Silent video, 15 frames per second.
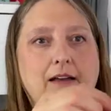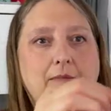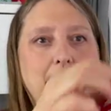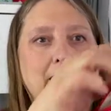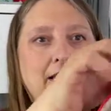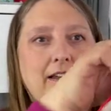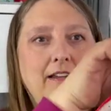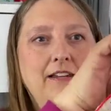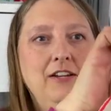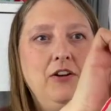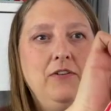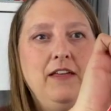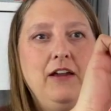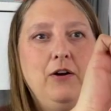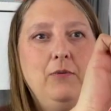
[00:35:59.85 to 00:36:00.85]
but you know,
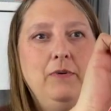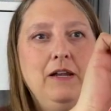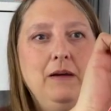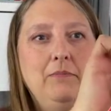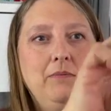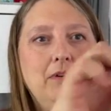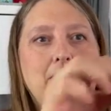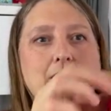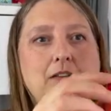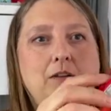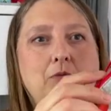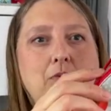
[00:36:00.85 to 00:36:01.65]
they open up a little